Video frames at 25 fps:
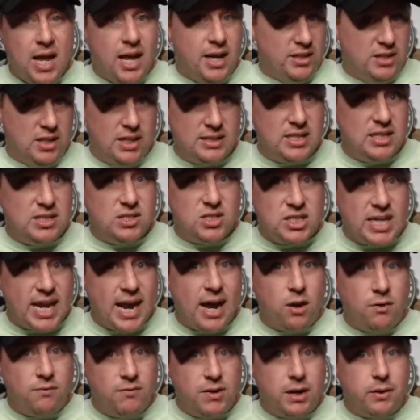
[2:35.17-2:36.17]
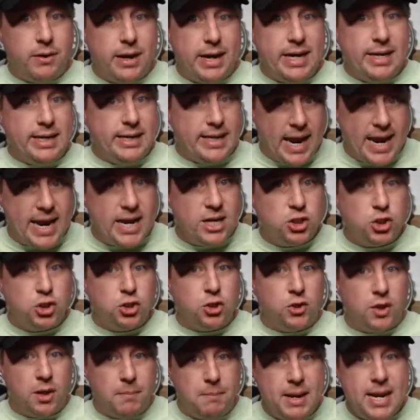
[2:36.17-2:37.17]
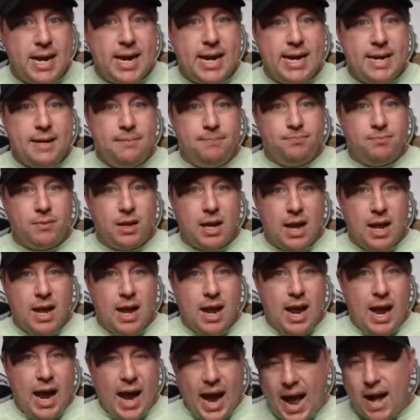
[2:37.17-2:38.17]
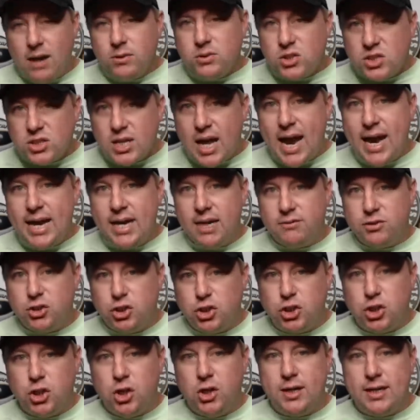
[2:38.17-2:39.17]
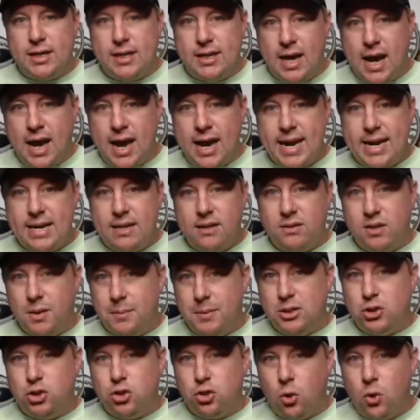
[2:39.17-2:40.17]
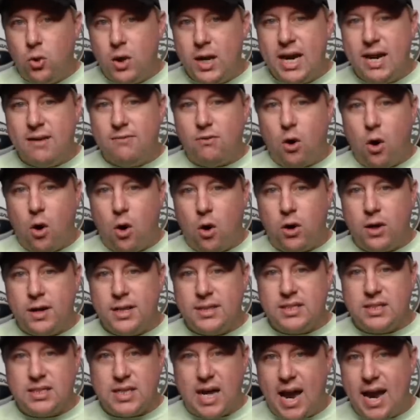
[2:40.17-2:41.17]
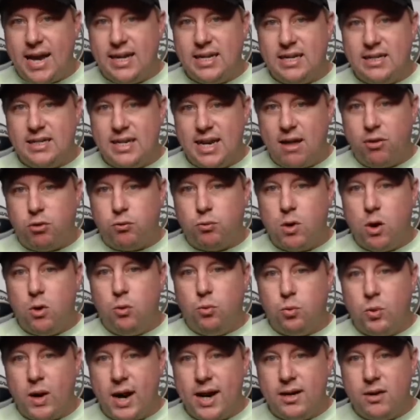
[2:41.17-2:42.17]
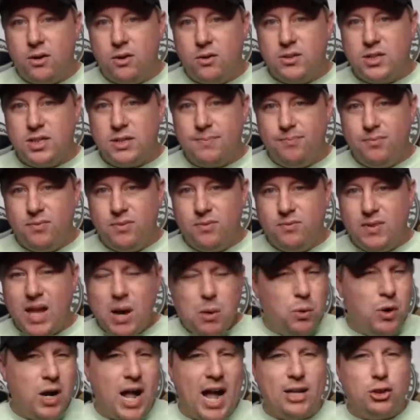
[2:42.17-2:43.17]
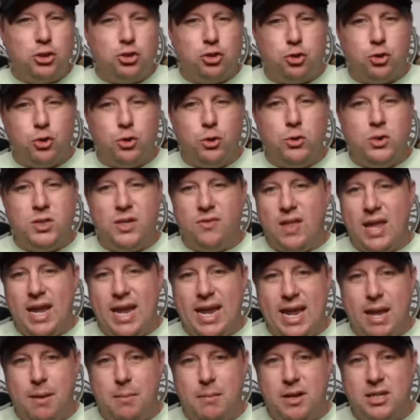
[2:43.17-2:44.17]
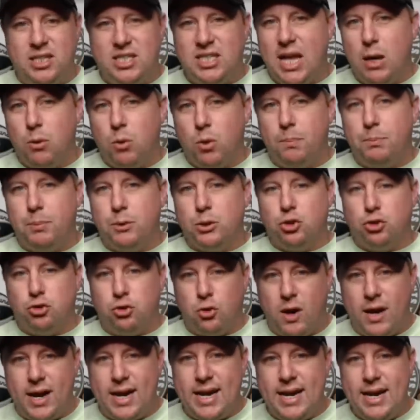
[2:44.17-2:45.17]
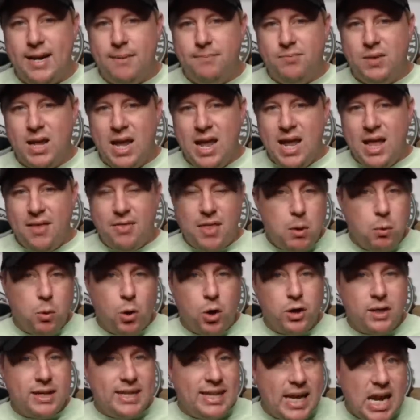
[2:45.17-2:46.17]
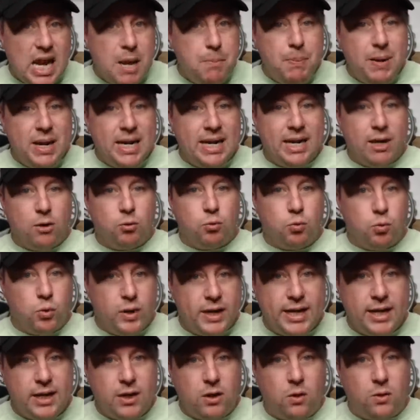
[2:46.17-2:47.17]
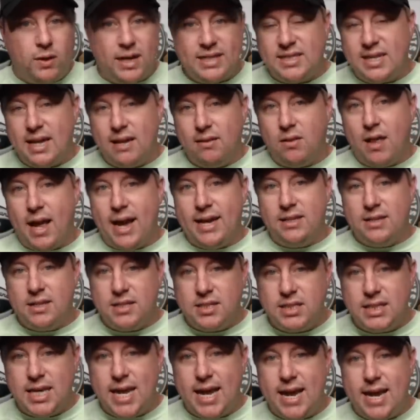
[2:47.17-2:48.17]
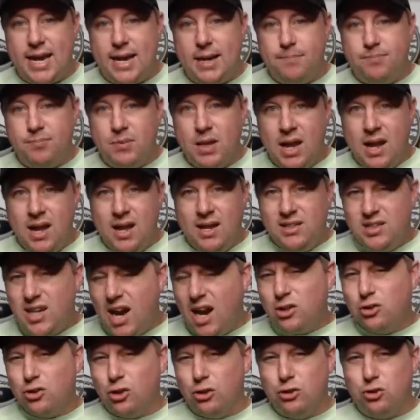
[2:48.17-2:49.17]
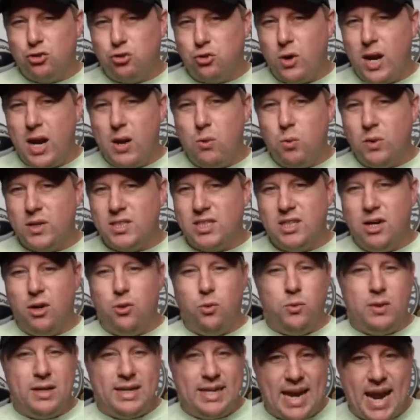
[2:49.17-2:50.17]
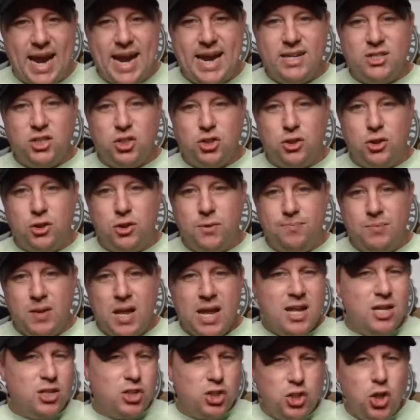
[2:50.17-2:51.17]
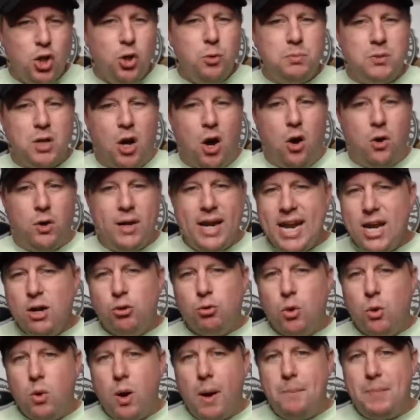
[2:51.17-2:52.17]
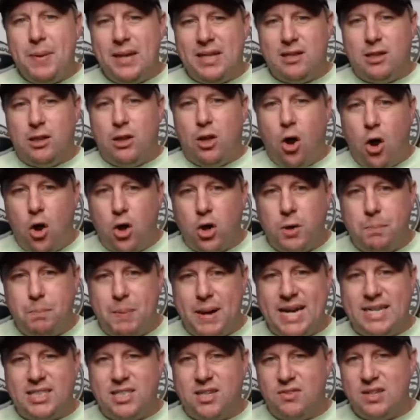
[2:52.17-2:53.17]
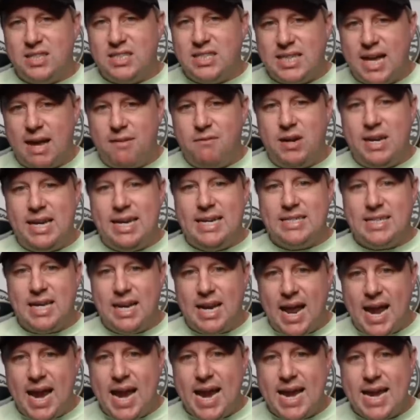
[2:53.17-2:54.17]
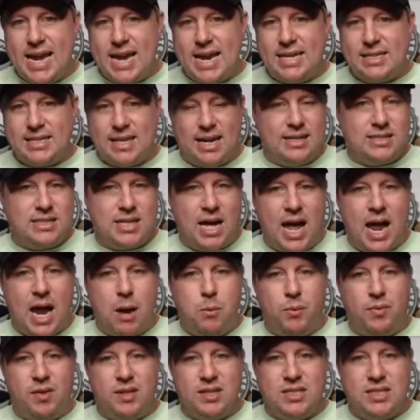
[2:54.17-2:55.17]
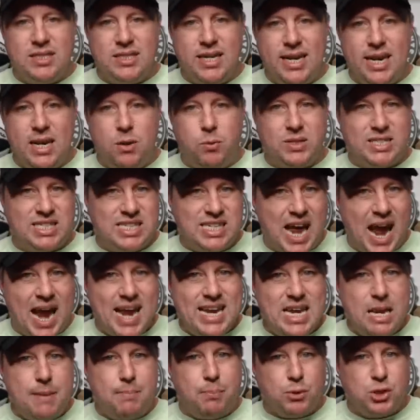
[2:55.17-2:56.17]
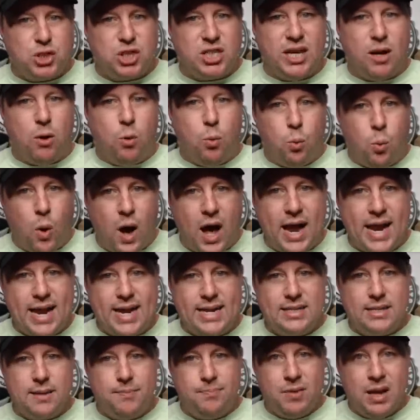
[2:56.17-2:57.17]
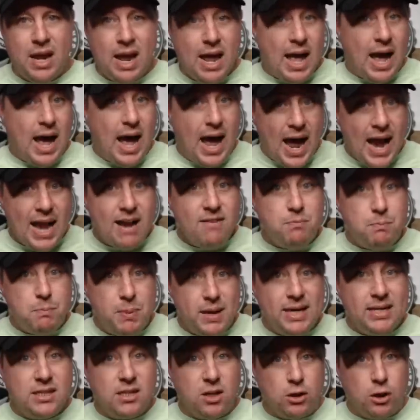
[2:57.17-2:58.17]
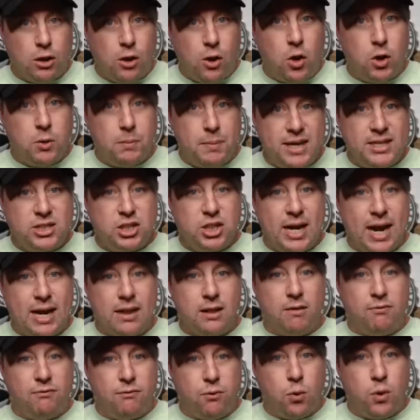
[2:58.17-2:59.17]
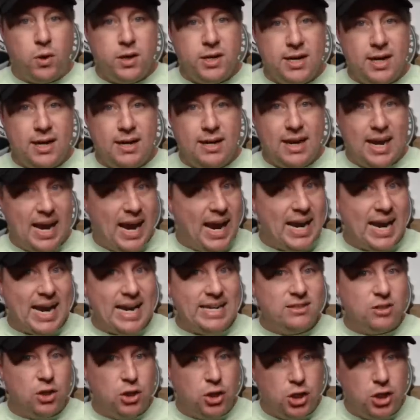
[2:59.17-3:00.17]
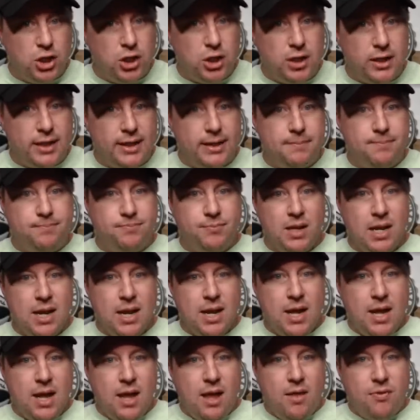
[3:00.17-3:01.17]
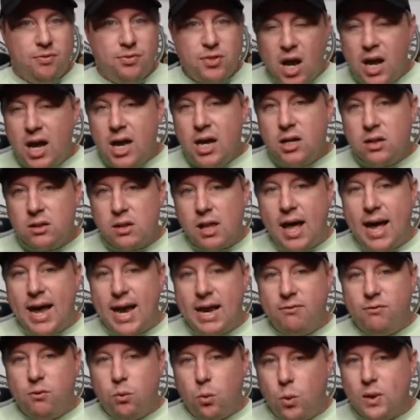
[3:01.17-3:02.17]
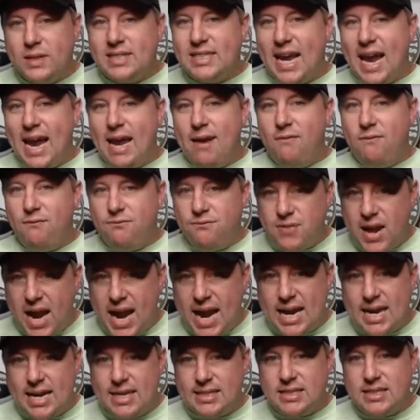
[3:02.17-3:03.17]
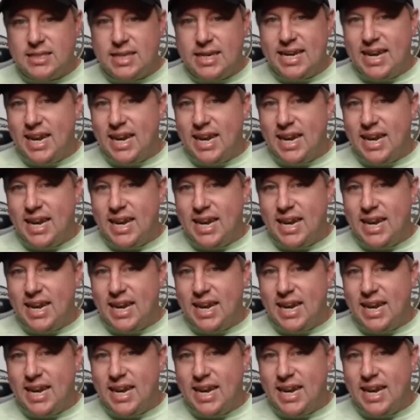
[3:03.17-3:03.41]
Doesn't sound very gangster to me. Outside of Suge Knight, the majority of artists signed to Death Row Records, they were not true to the image they were portraying. They weren't keeping it real, as they like to say. Dr. Dre was no gangster. Snoop Dogg, he grew up in Long Beach in the 70s and 80s at a time when the city was 90% white. I've been to Long Beach, California. It ain't the hood. Thug life was a fantasy.